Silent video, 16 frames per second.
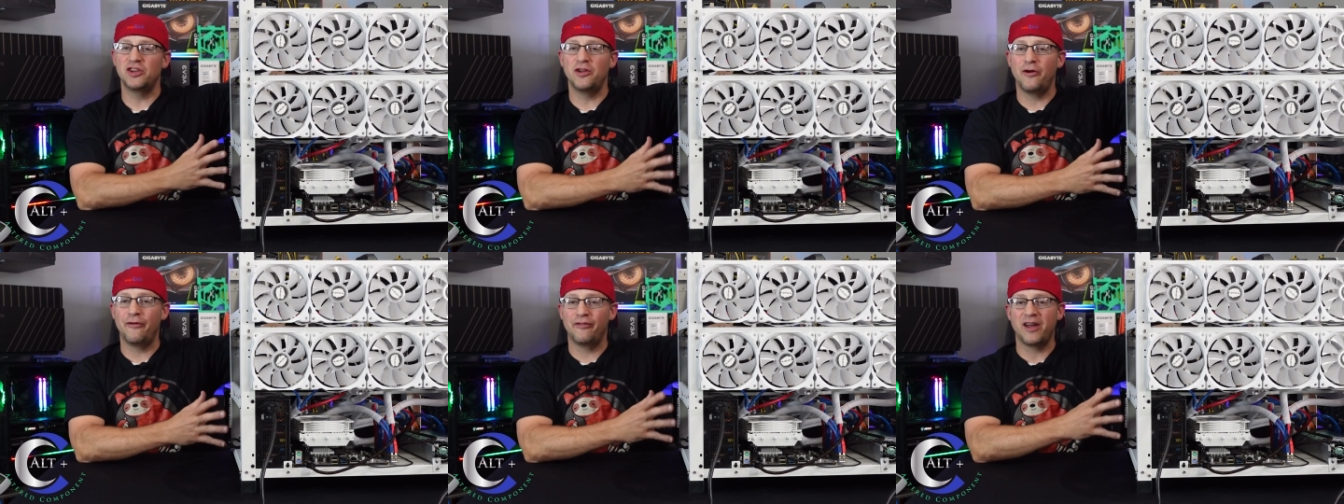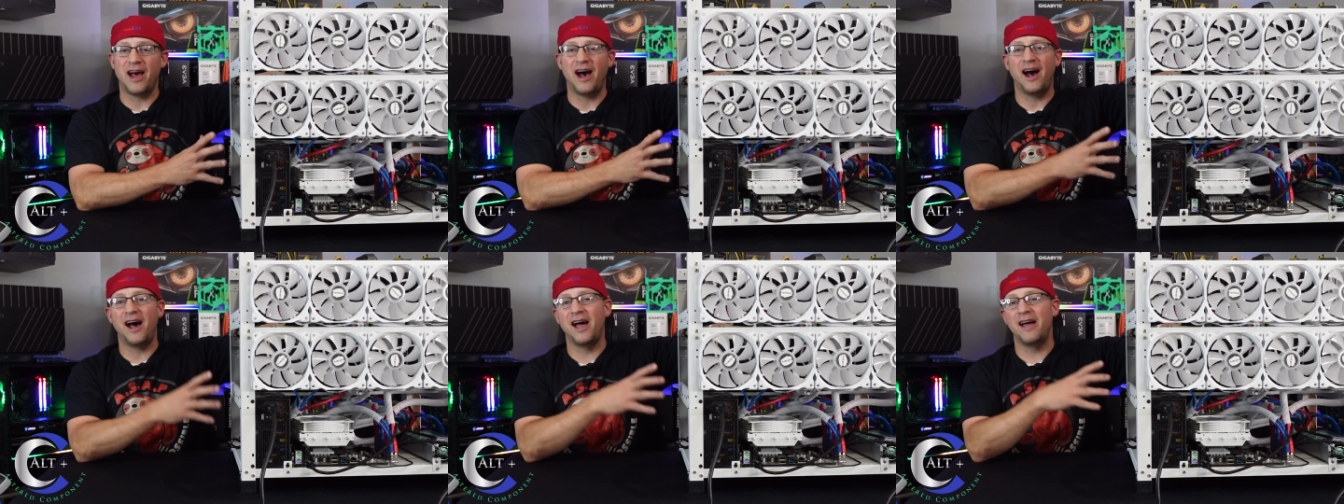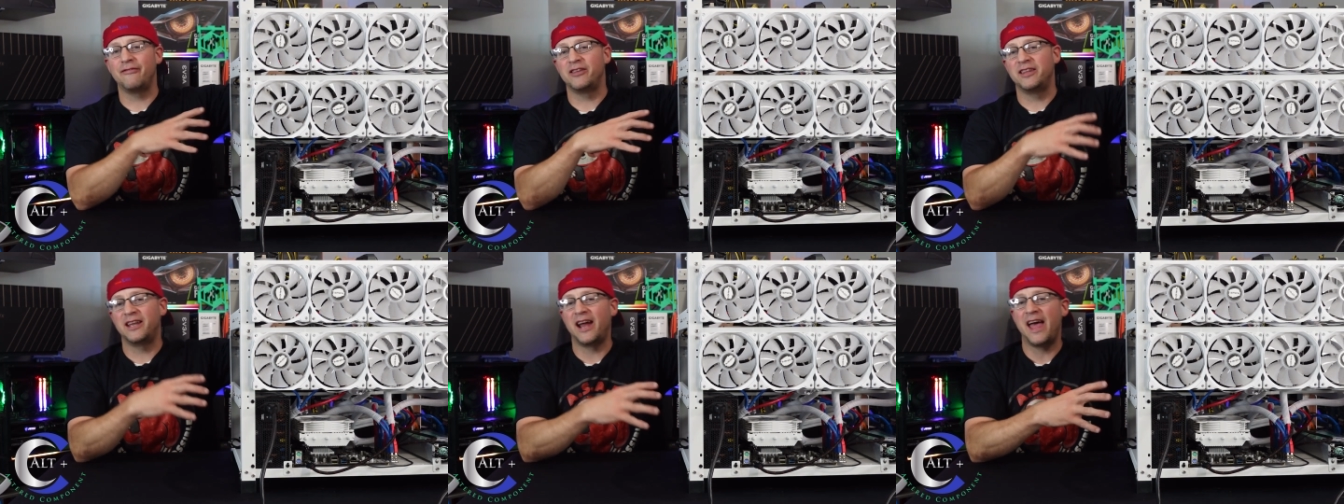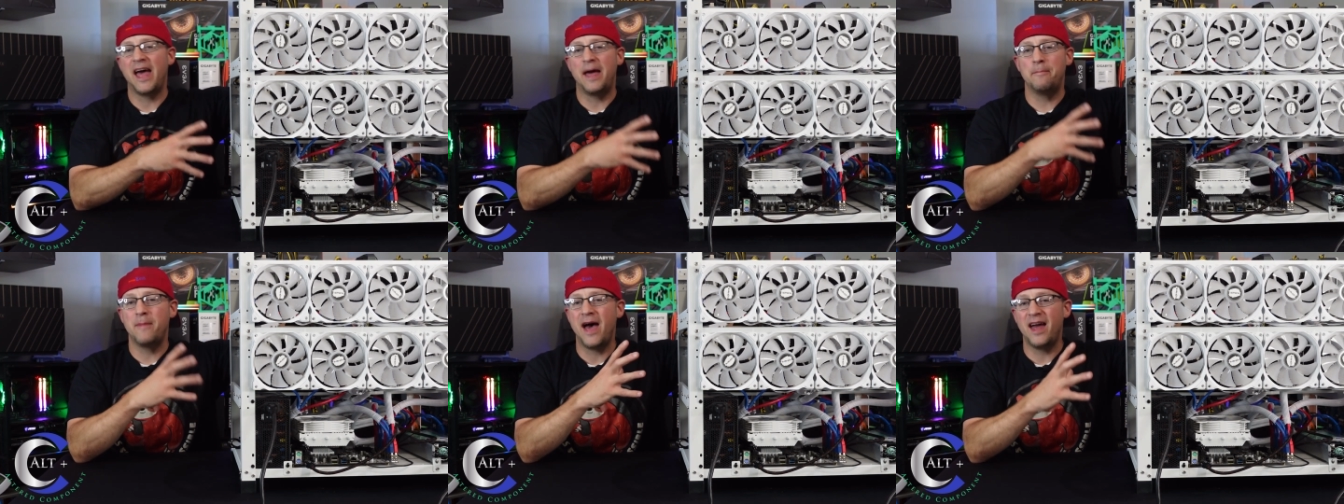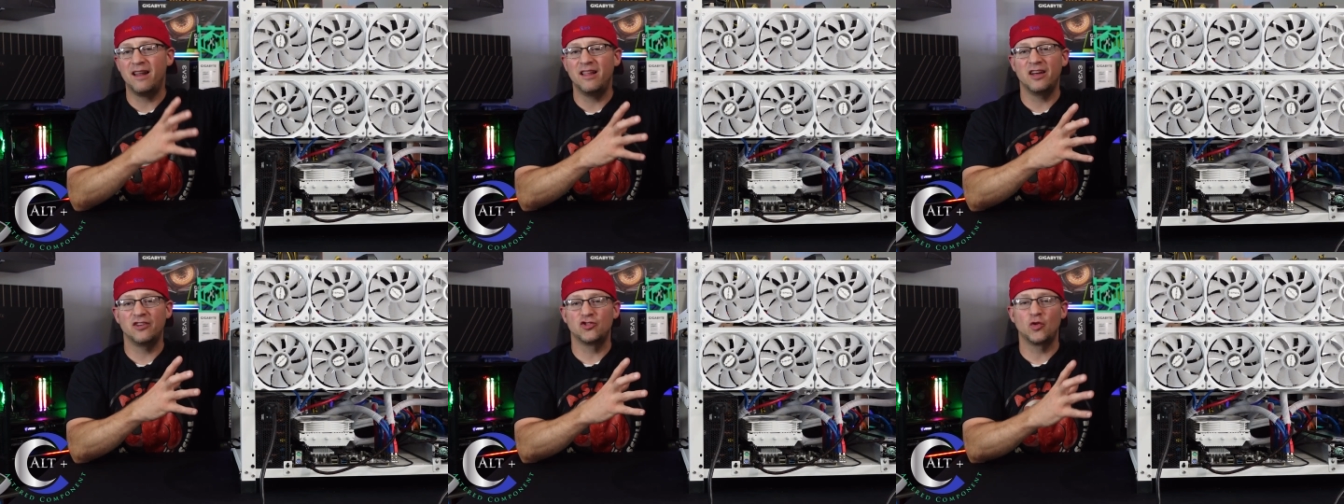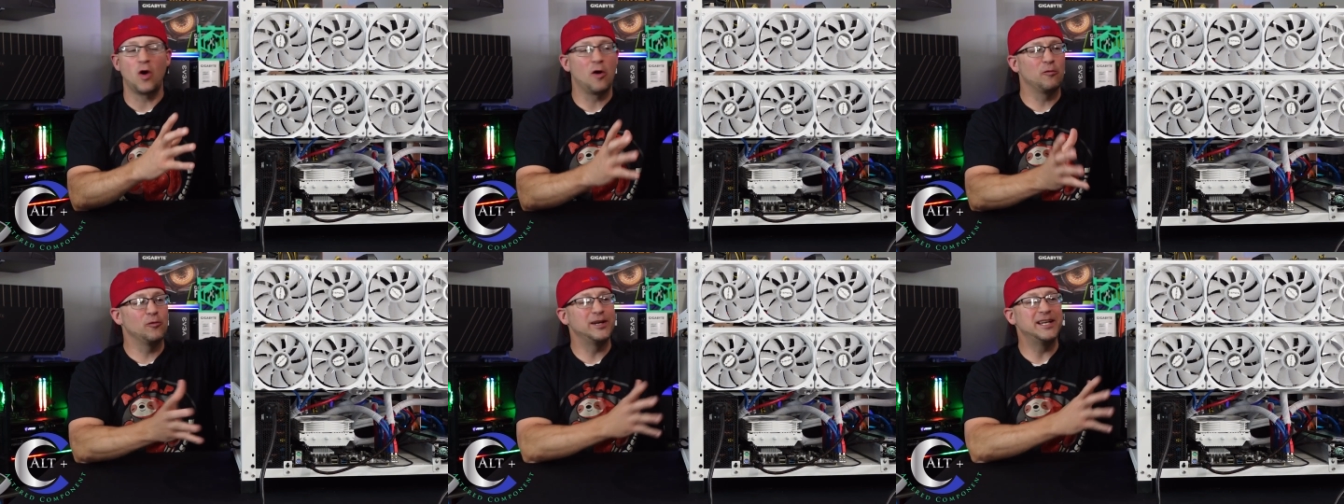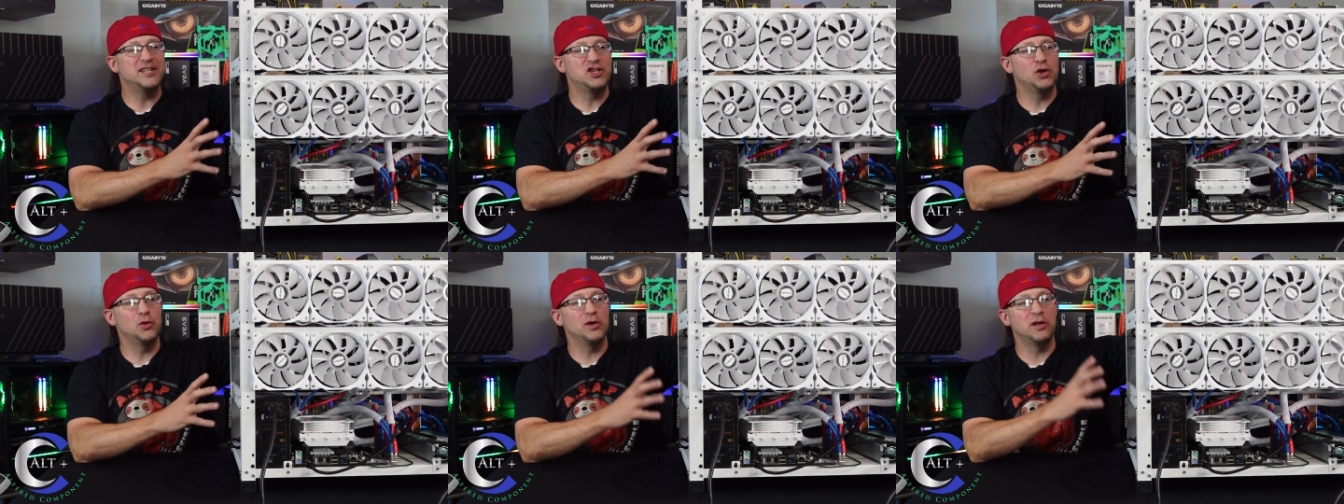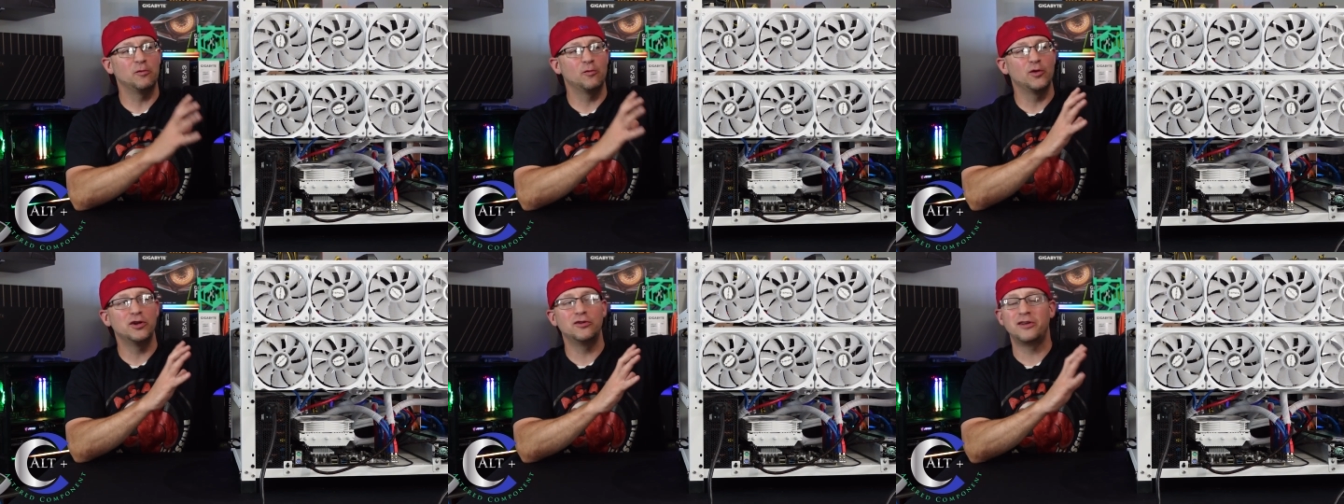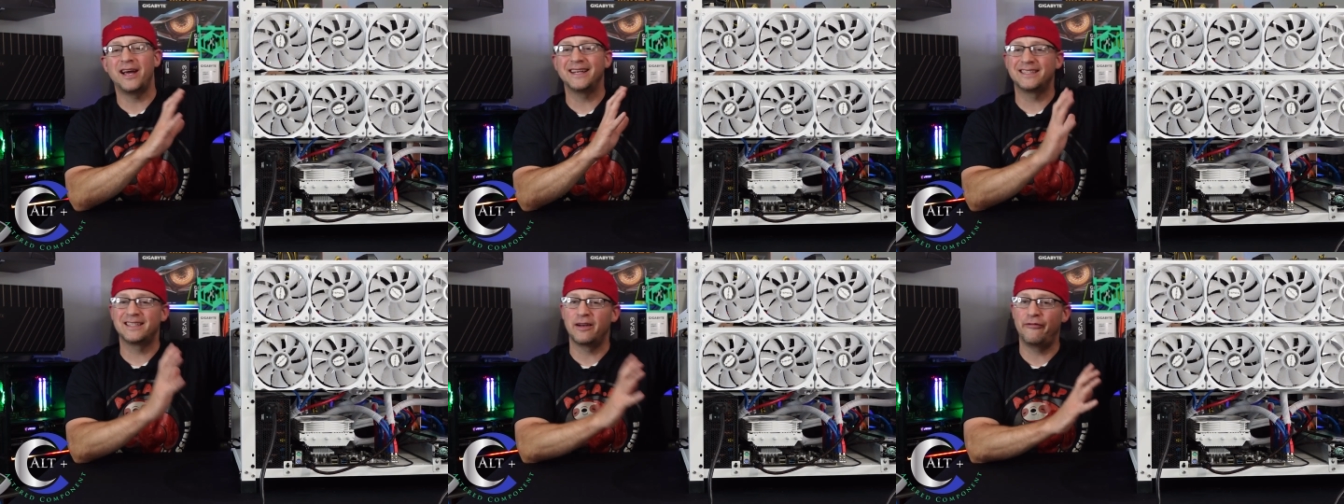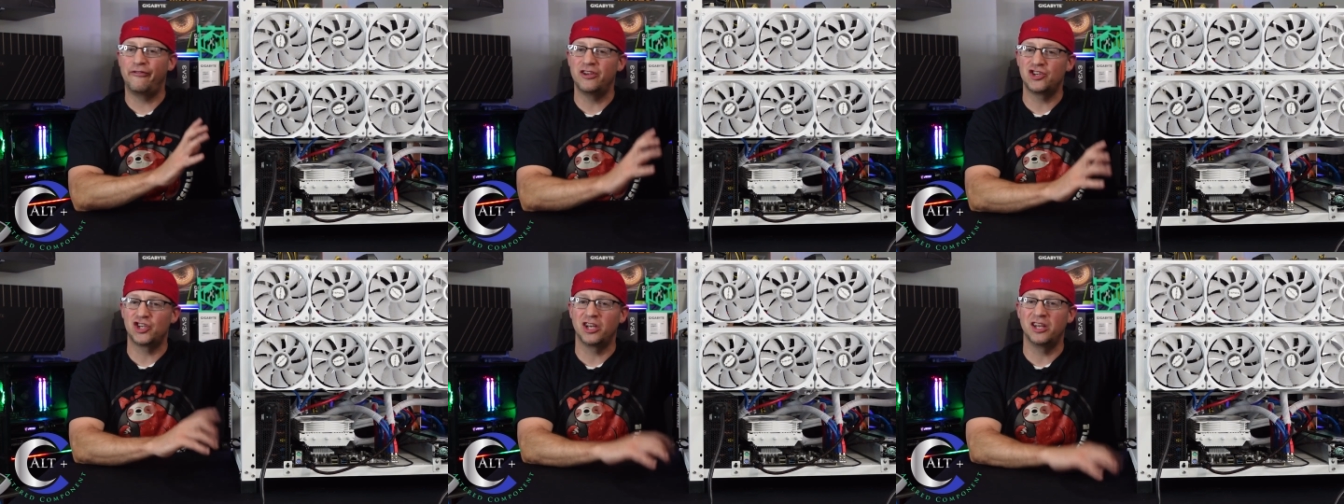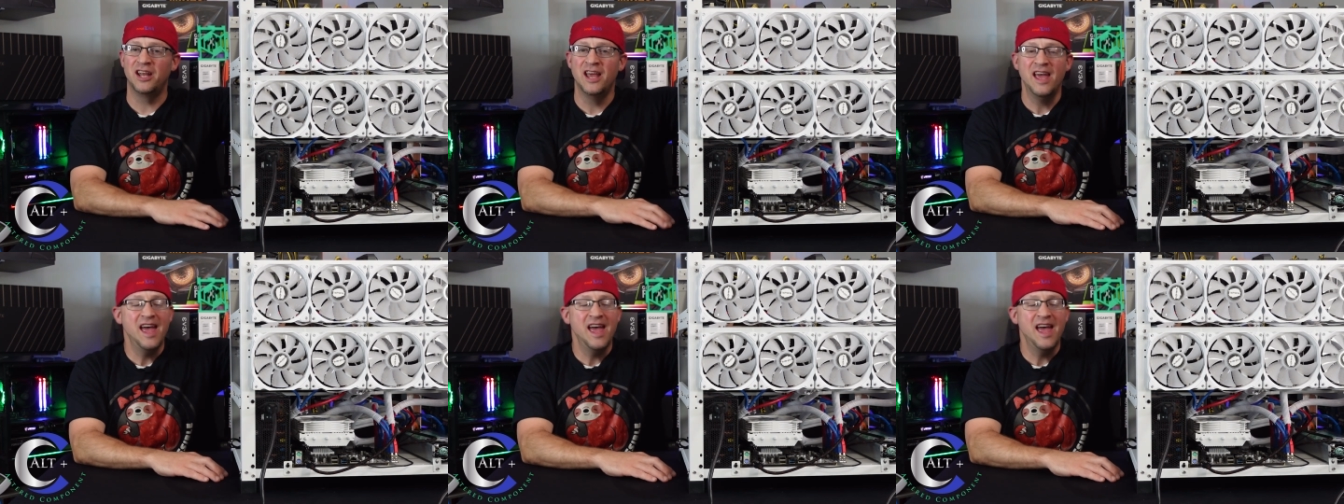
it over to Hive and then I had Mad Electron retune it real nice and efficient.